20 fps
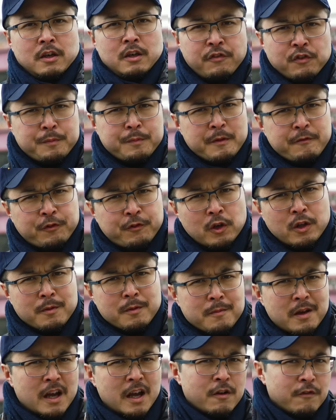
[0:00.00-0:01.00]
If you've been
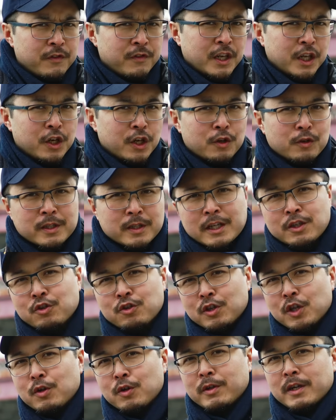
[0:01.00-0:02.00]
following our videos and
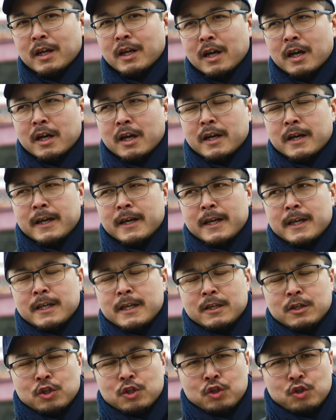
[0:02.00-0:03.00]
you know that I
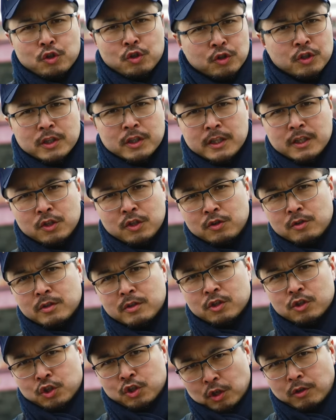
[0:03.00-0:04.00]
usually
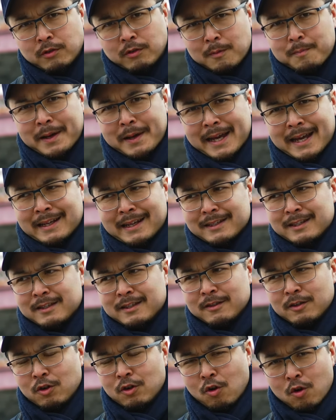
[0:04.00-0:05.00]
use shoulder
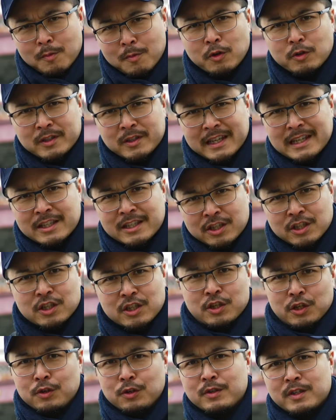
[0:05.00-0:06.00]
bags almost
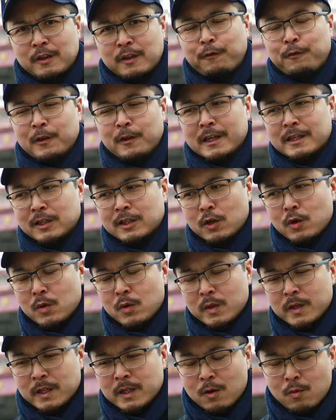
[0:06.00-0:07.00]
exclusively.
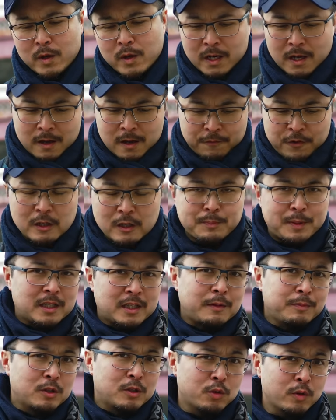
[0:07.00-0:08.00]
So, you know, when I first
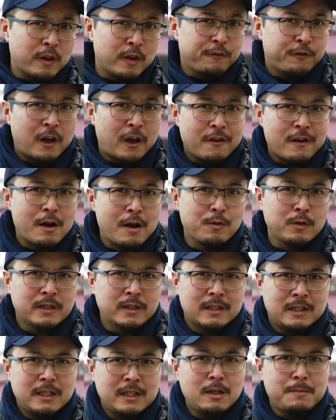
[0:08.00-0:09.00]
picked up the 25, I
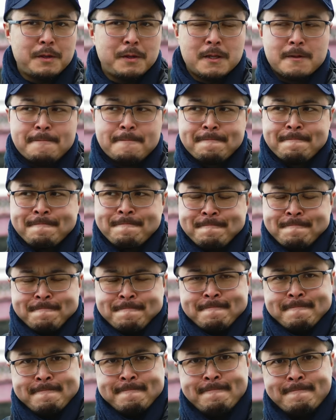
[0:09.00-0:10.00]
was a little bit,
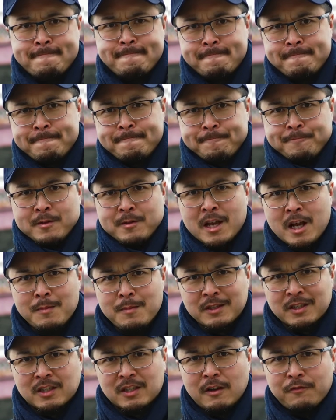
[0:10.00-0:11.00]
how
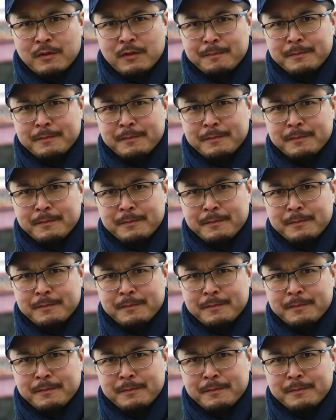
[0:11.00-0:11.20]
much stuff